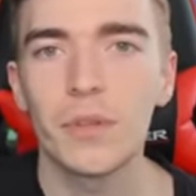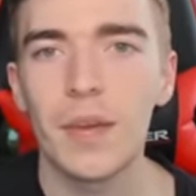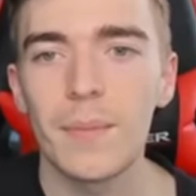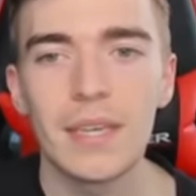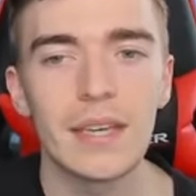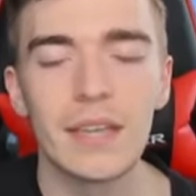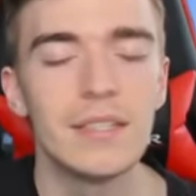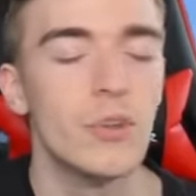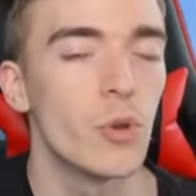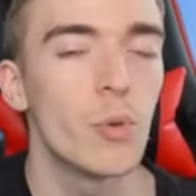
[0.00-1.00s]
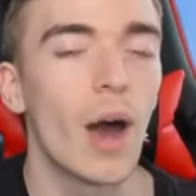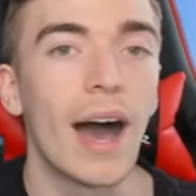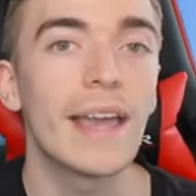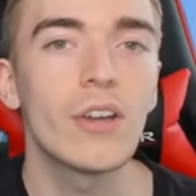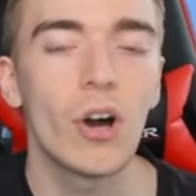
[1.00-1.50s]
Will there be a new
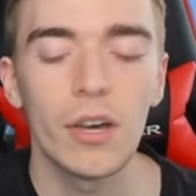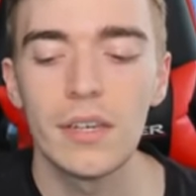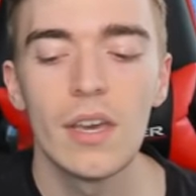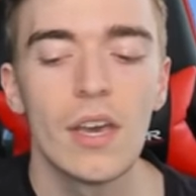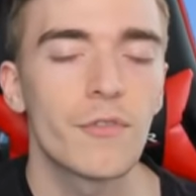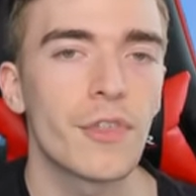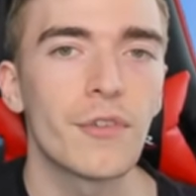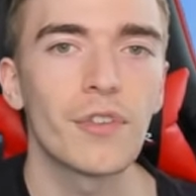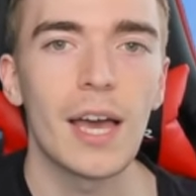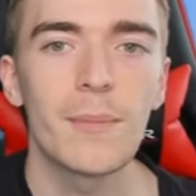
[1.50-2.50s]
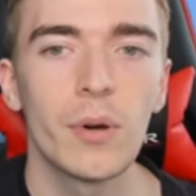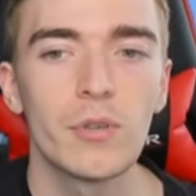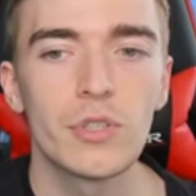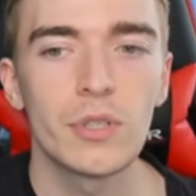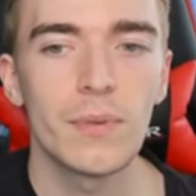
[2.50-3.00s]
icon for the fly
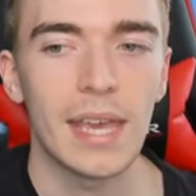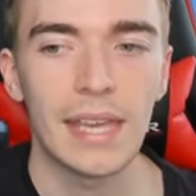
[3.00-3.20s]
potion